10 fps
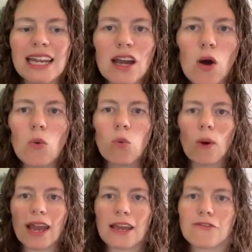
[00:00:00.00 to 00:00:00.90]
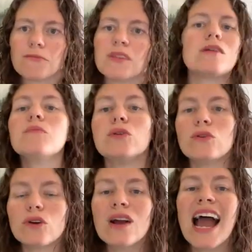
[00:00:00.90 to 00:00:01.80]
getting away from the
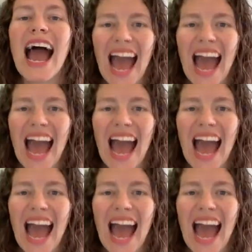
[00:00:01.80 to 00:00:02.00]
computer,